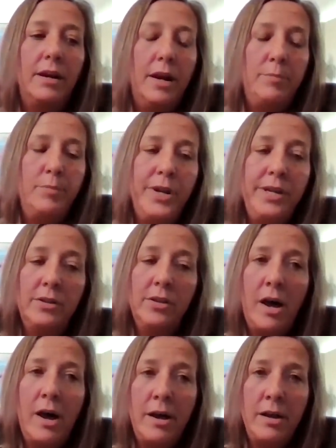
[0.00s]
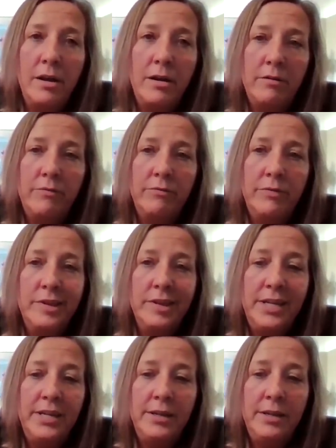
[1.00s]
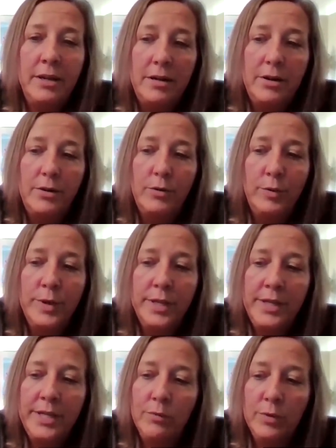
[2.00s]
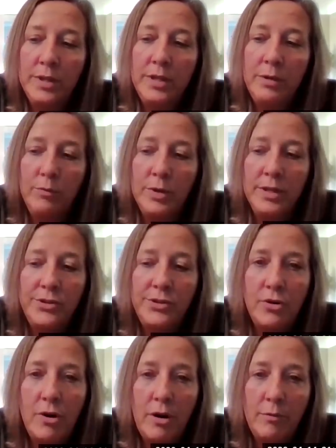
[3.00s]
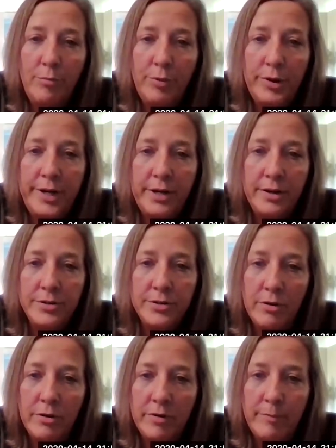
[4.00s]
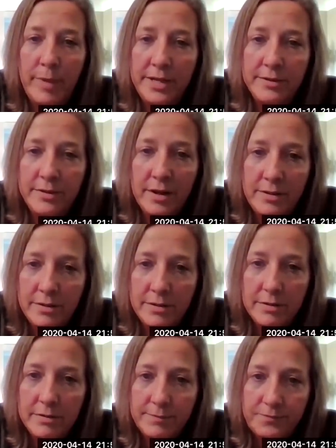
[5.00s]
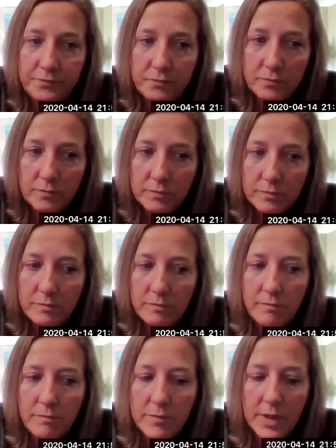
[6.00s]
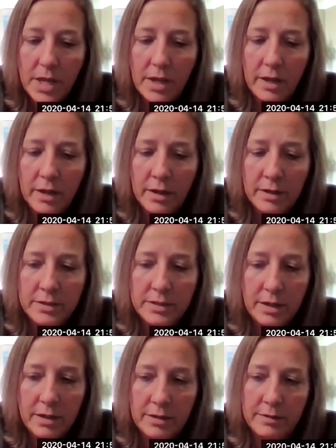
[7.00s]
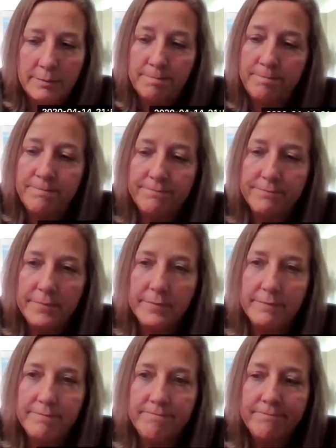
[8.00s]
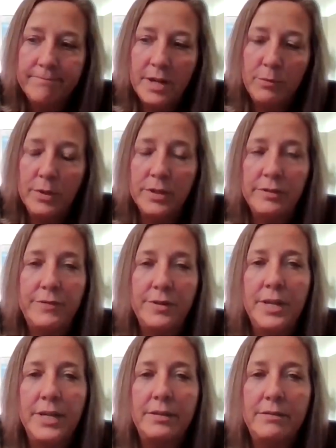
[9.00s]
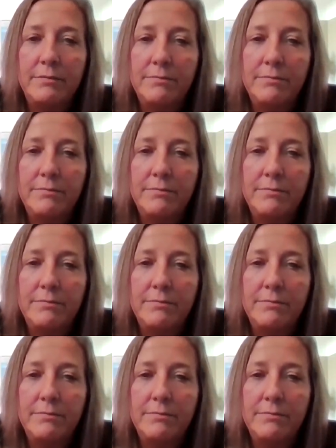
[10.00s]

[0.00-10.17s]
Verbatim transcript: I prayed a lot of really, really, really, really strong prayers over my sons. And um, I really feel like